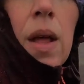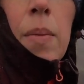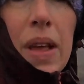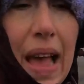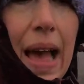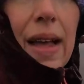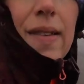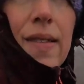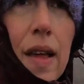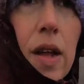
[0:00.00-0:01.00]
but yeah,
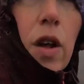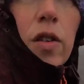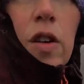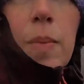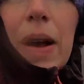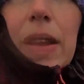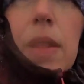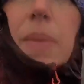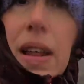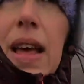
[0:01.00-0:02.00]
it's not too bad at the
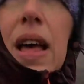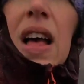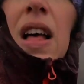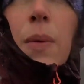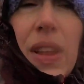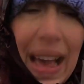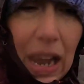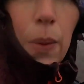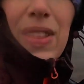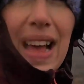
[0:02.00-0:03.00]
minute. When you get
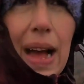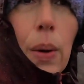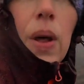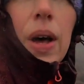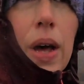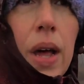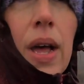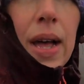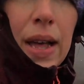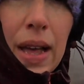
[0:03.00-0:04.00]
lower down,
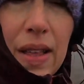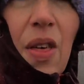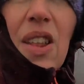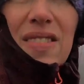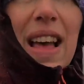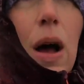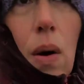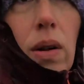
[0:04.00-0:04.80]
it thins out,